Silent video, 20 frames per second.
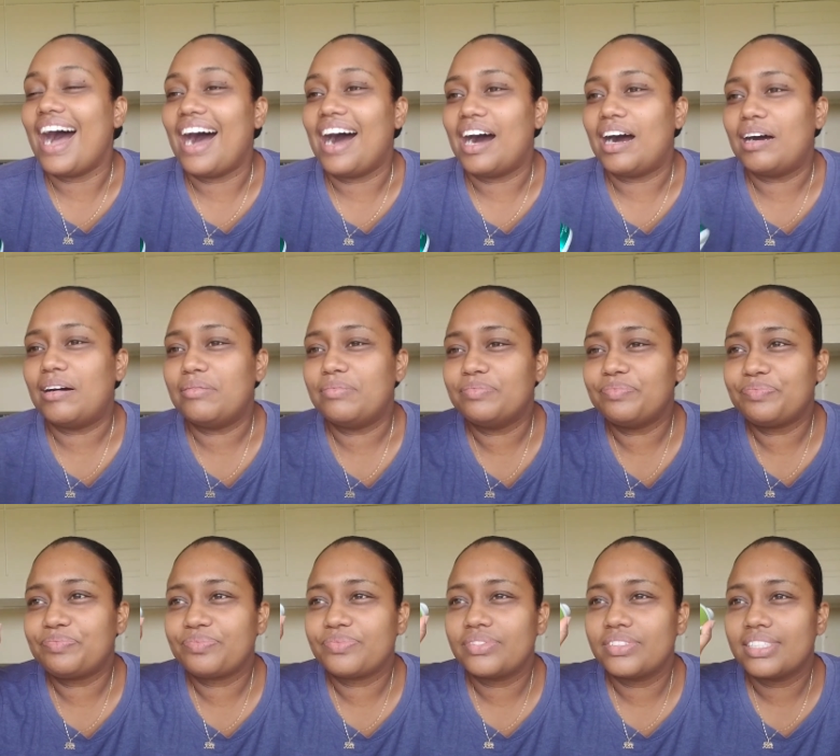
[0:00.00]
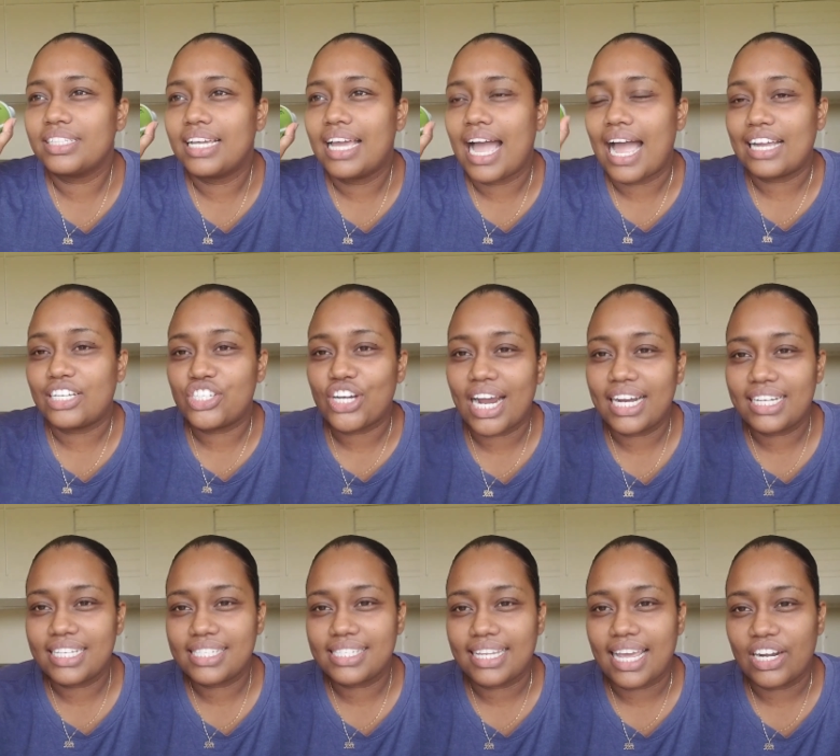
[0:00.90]
um i
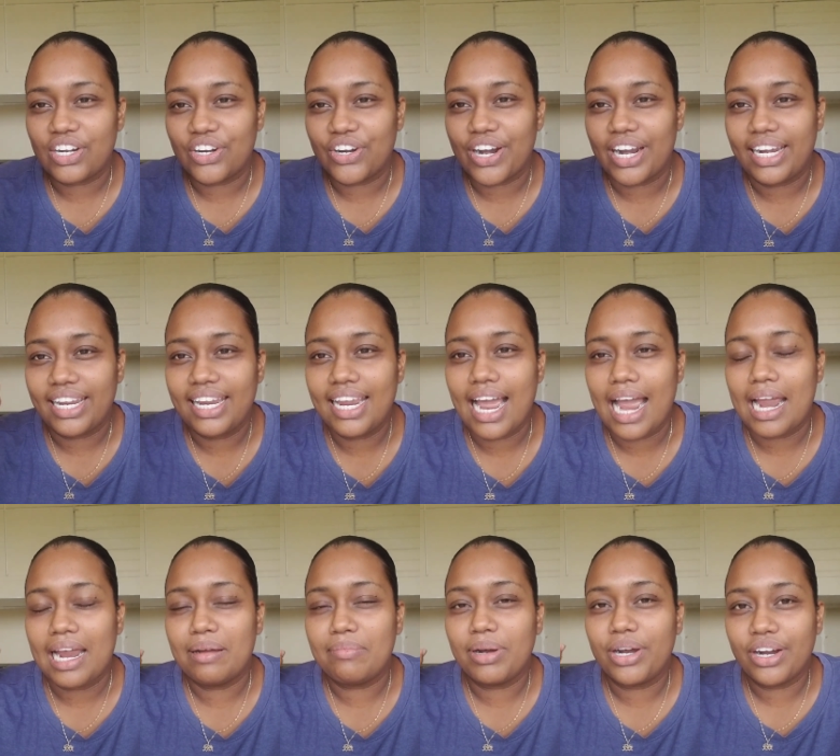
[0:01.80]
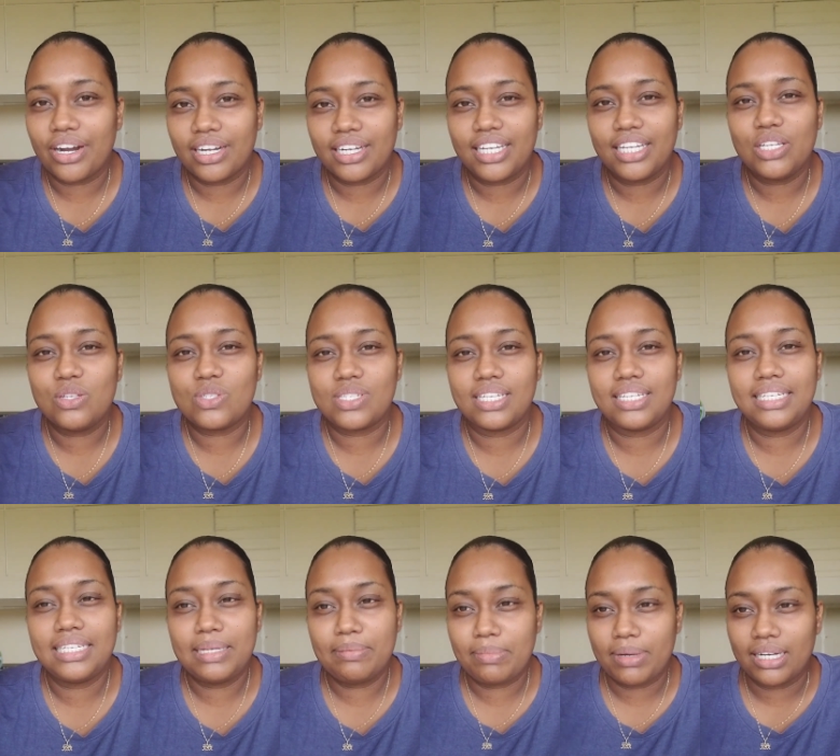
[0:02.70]
tried this line already i am currently
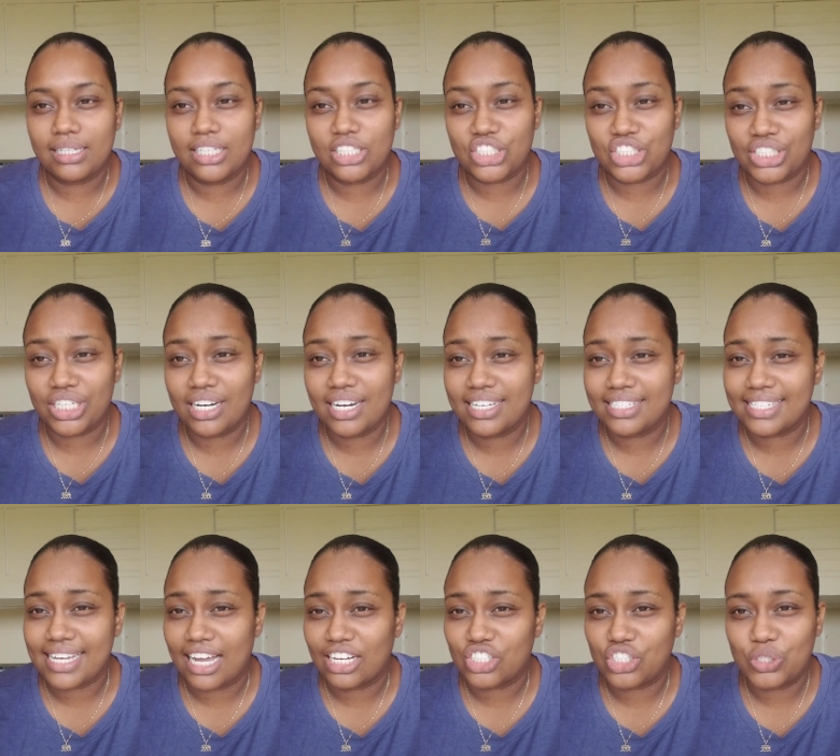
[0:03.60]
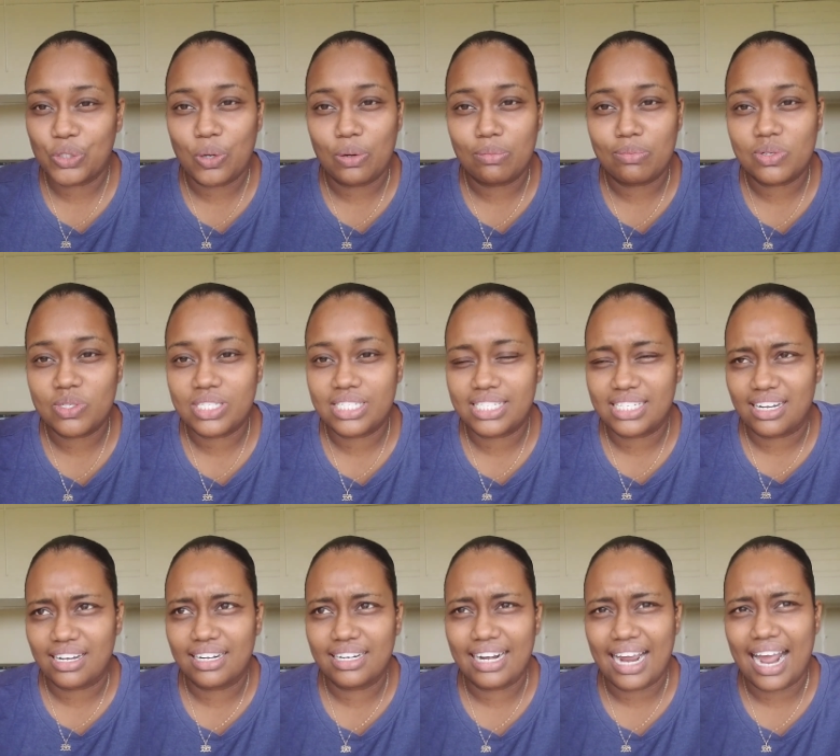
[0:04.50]
using the deep conditioner it's actually almost
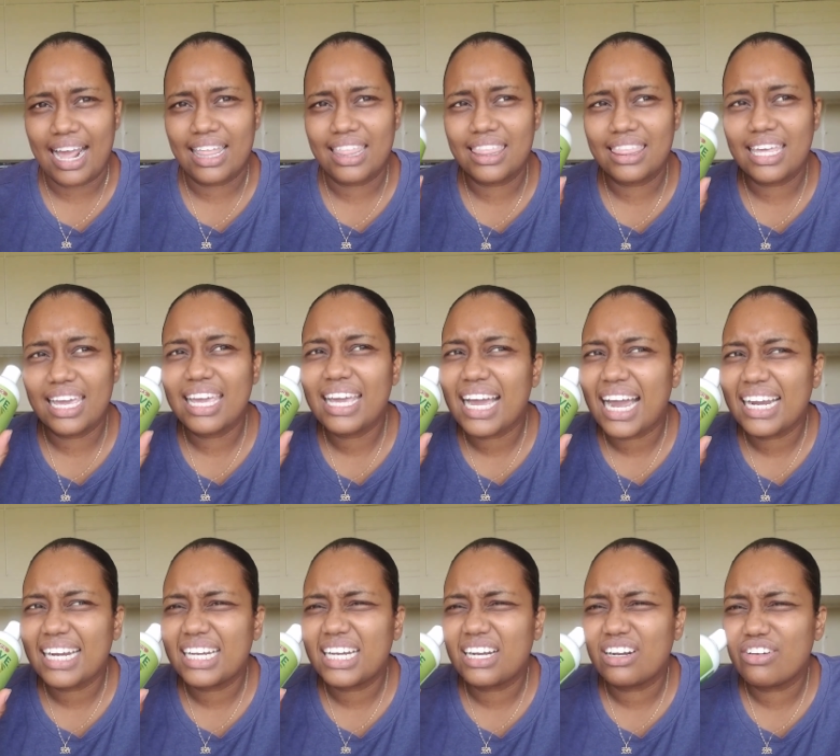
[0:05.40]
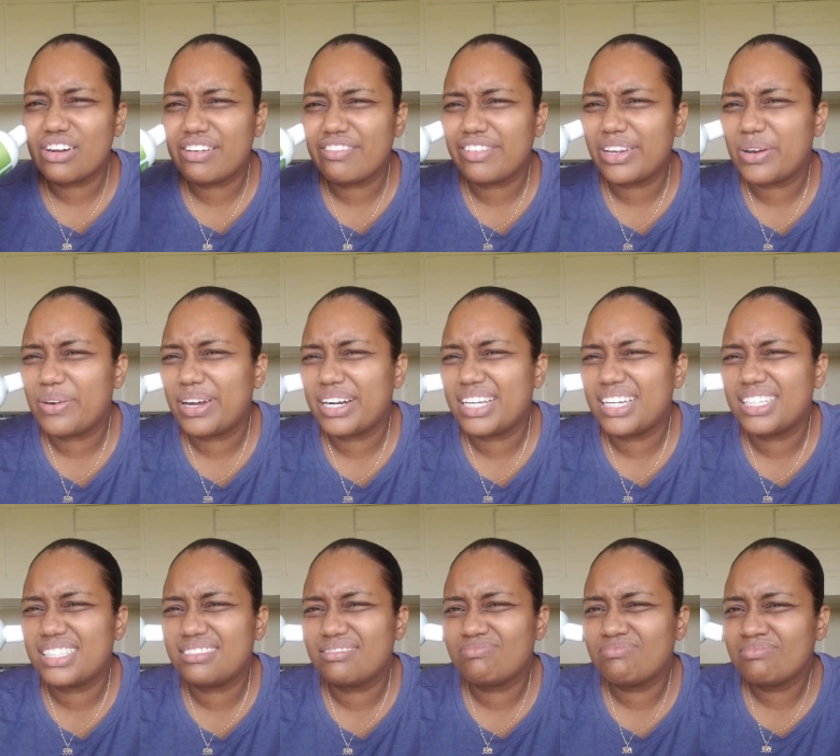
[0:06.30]
done i think i did a review on
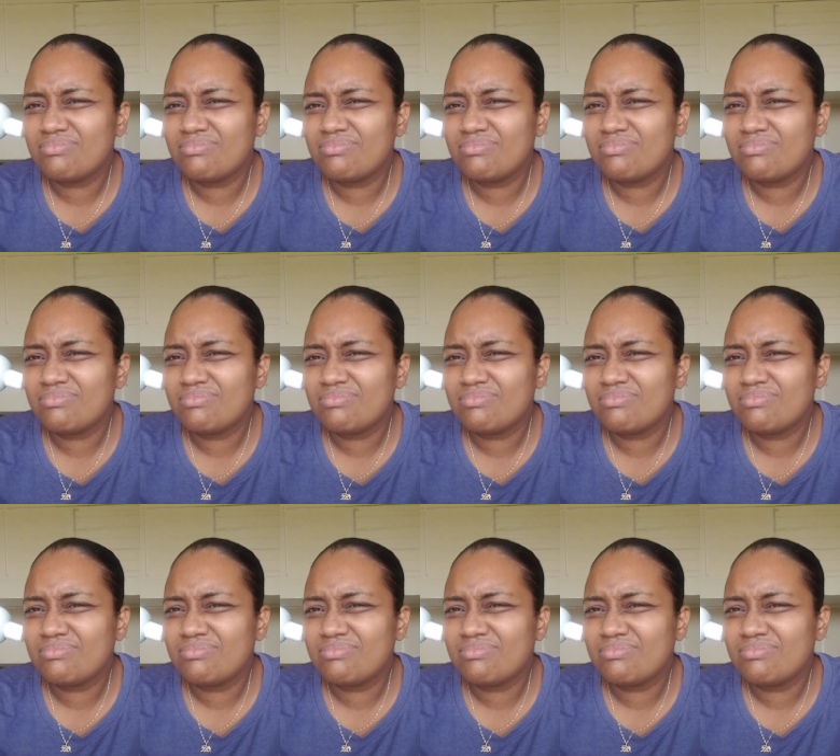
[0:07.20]
it